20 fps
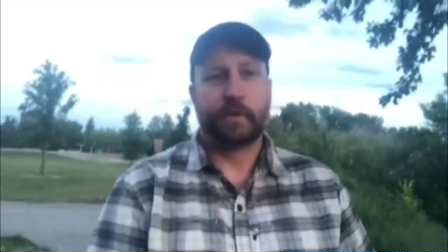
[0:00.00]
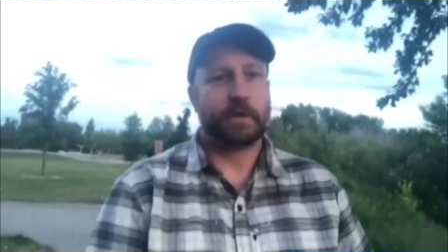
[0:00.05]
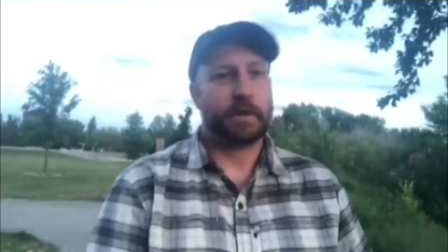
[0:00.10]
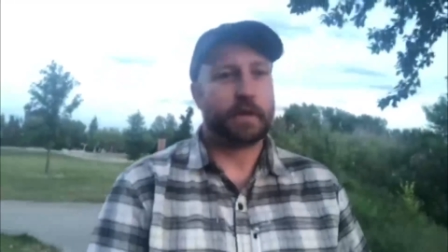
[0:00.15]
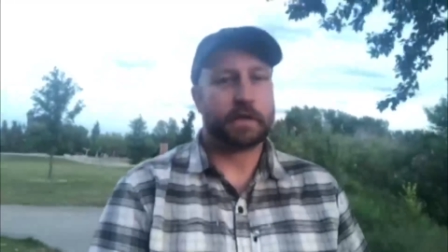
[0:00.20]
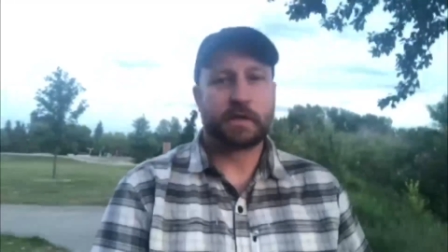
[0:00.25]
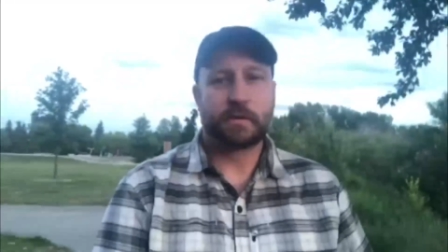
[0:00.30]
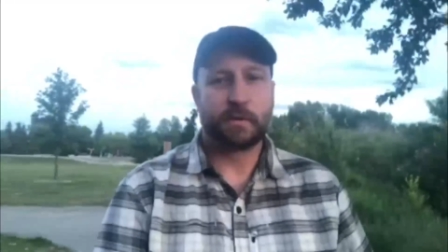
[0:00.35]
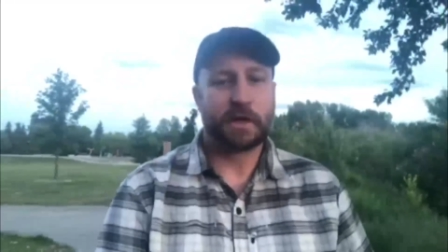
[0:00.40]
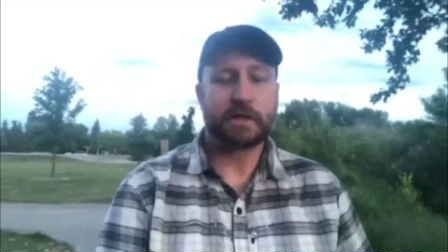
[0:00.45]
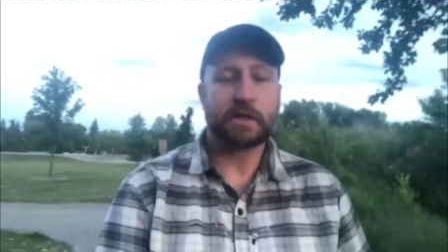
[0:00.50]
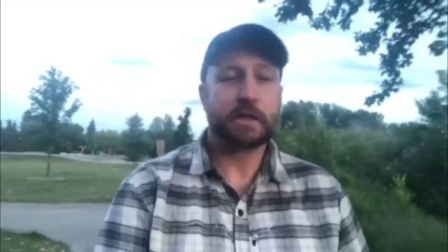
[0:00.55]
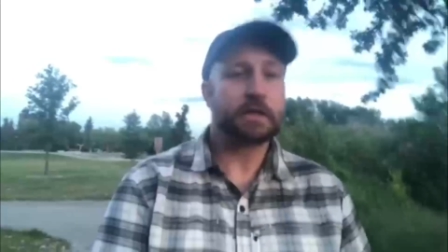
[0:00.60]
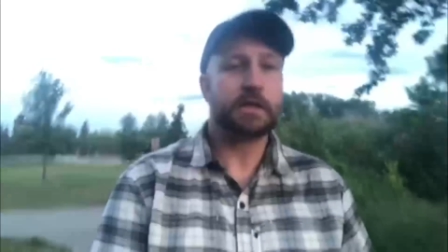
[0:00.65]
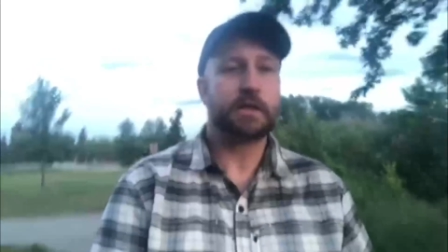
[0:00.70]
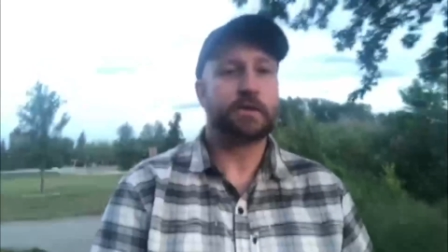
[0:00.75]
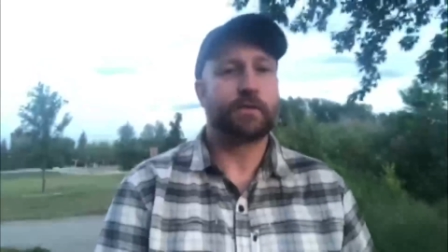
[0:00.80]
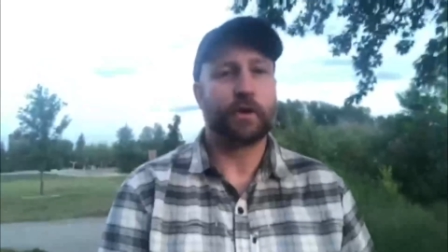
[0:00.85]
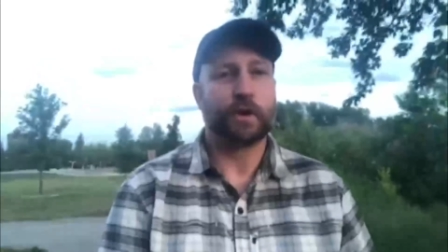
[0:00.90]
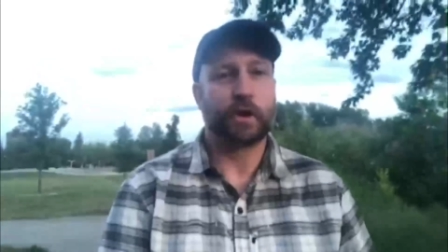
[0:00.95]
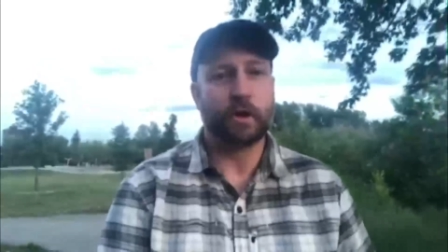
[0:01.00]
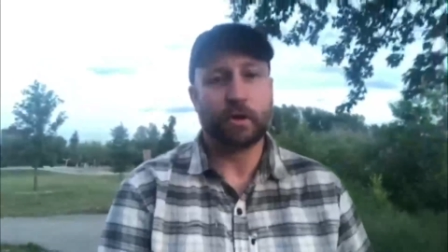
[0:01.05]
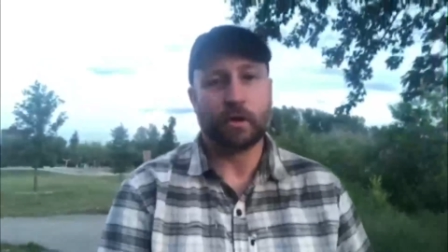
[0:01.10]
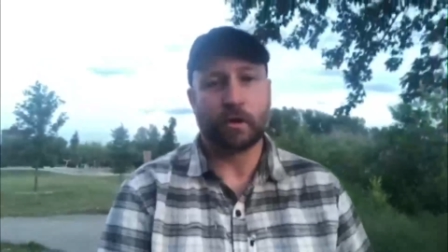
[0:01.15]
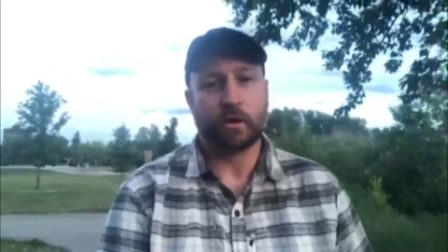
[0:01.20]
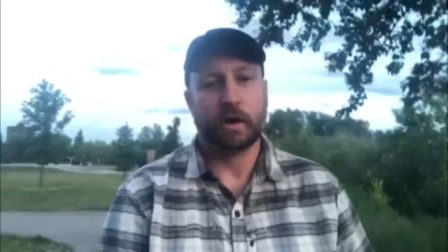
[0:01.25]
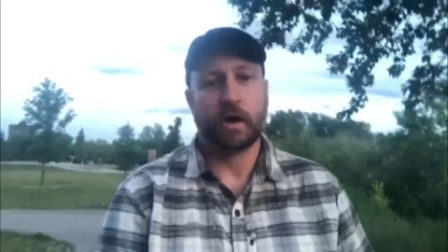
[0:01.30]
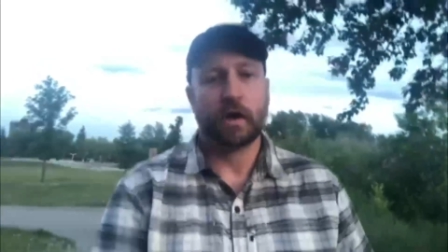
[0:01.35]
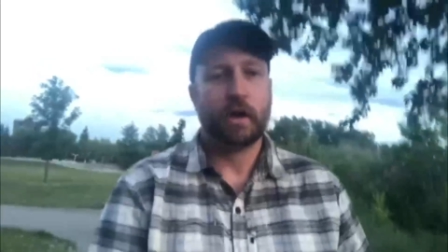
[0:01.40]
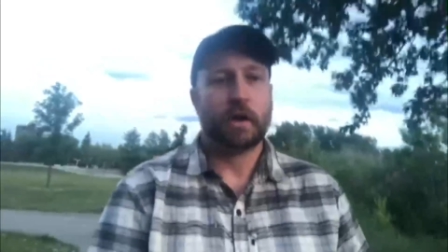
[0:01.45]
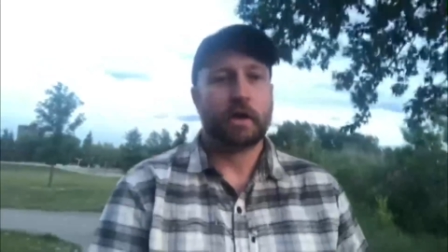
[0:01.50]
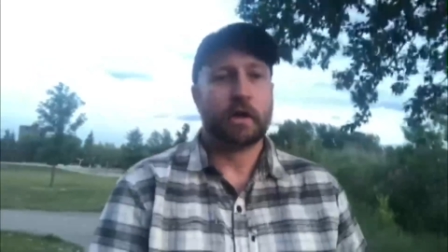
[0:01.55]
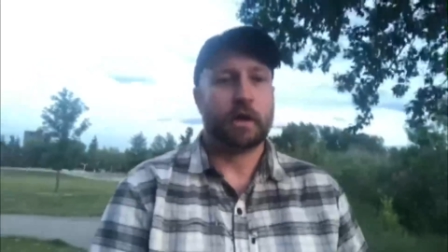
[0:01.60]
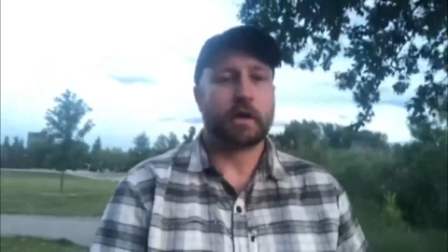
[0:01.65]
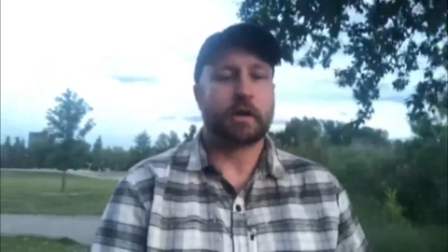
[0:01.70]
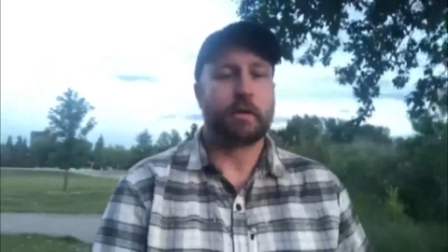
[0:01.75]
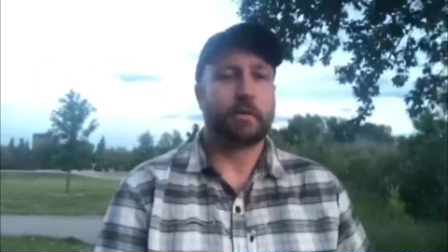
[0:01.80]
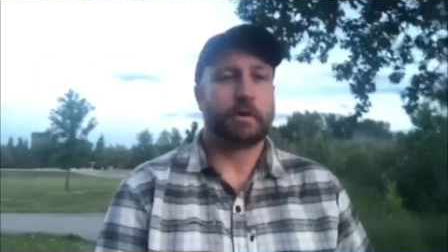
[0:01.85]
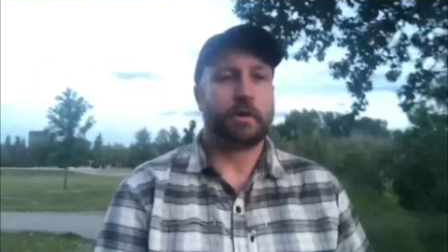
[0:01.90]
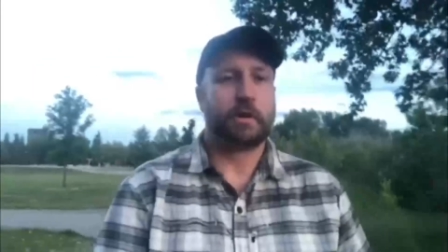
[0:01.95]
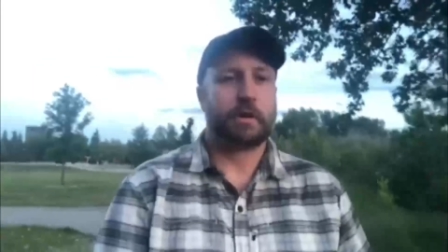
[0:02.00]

this business is for you. You can